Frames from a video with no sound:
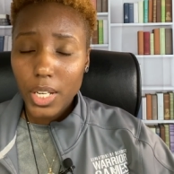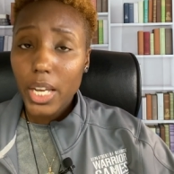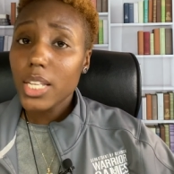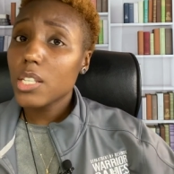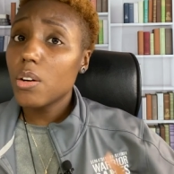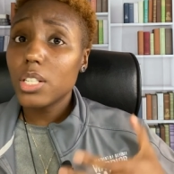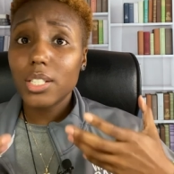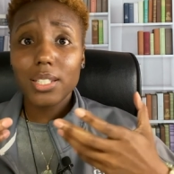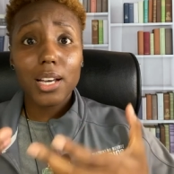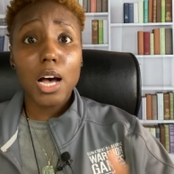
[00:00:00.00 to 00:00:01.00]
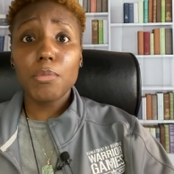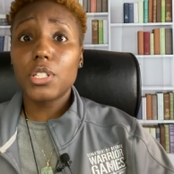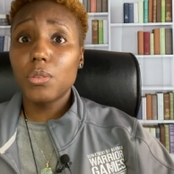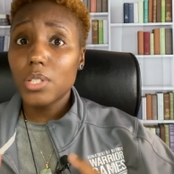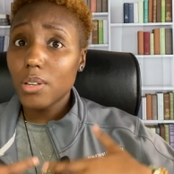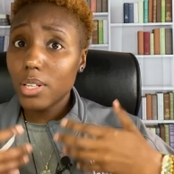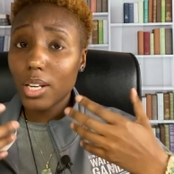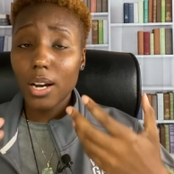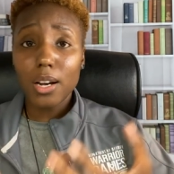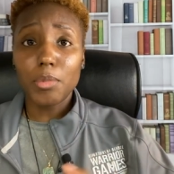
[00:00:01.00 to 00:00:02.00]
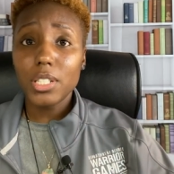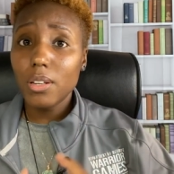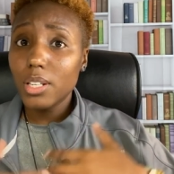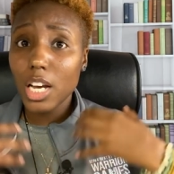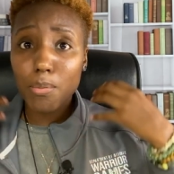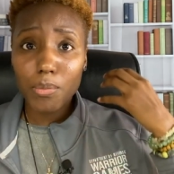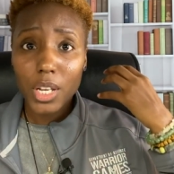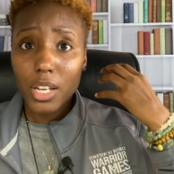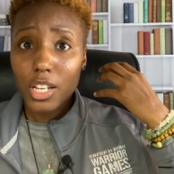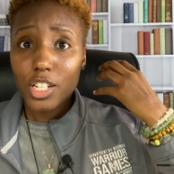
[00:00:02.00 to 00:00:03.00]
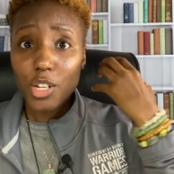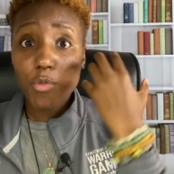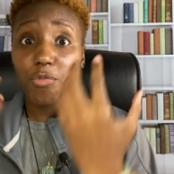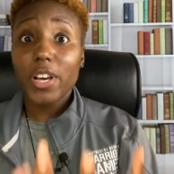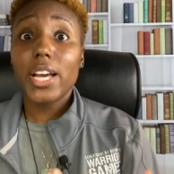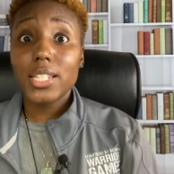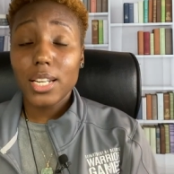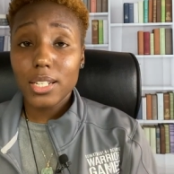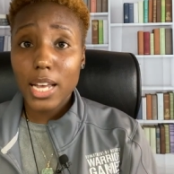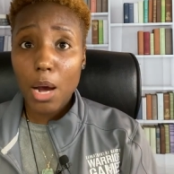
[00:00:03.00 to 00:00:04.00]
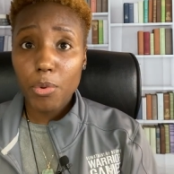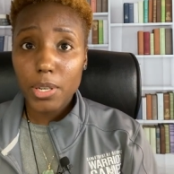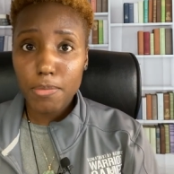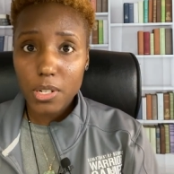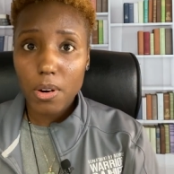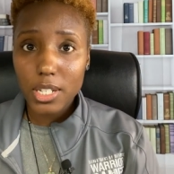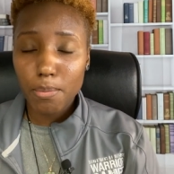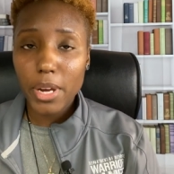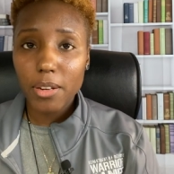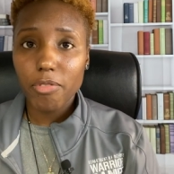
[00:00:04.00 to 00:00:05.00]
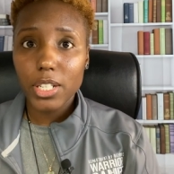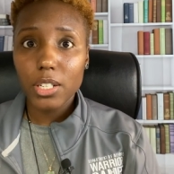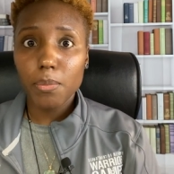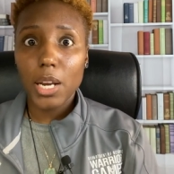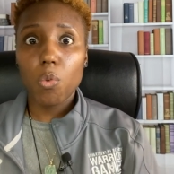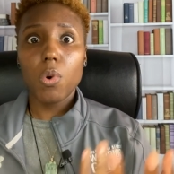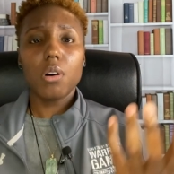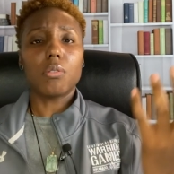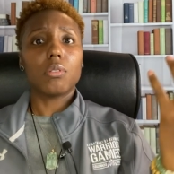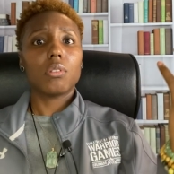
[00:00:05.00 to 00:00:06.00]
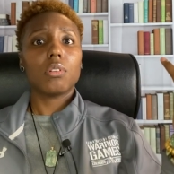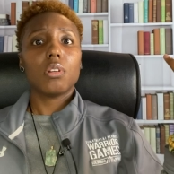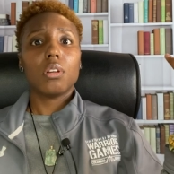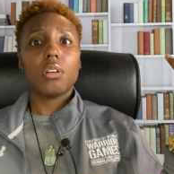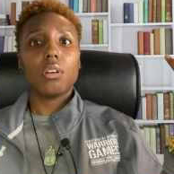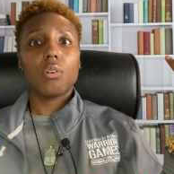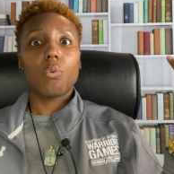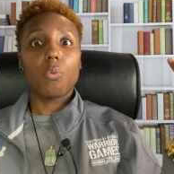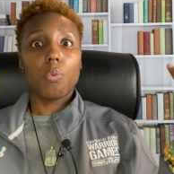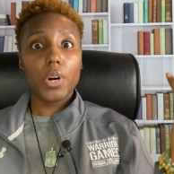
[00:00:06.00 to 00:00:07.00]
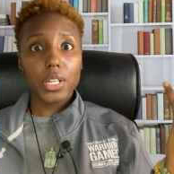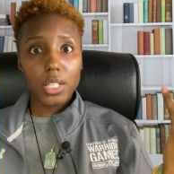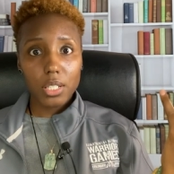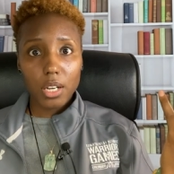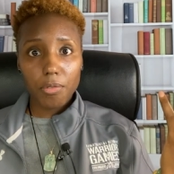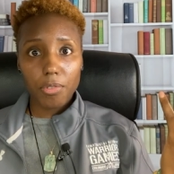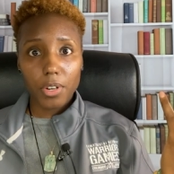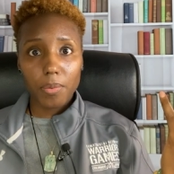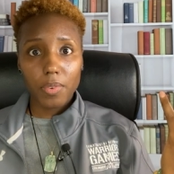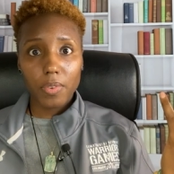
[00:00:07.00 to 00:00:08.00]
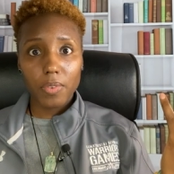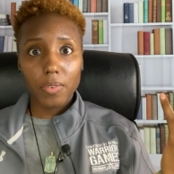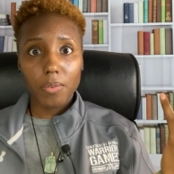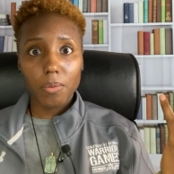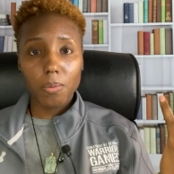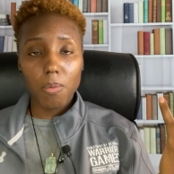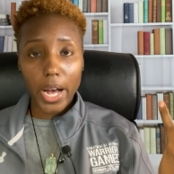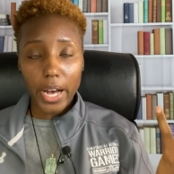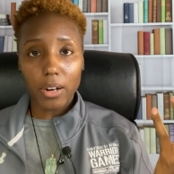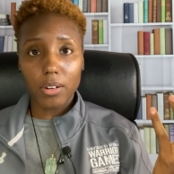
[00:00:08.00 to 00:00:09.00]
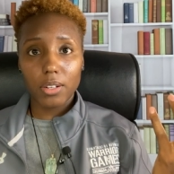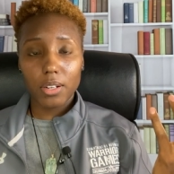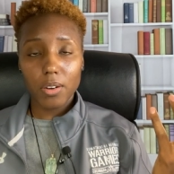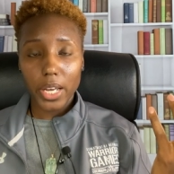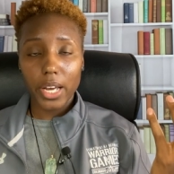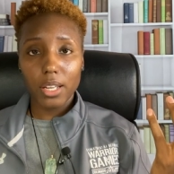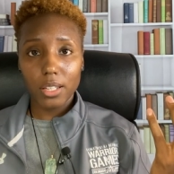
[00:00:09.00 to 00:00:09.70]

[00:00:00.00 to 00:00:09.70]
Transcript: it's going to just come to you. It's going to come. It's going to come so fast at the time when it starts to manifest, you're going to be like, whoa, where did this come from? Wow. Okay.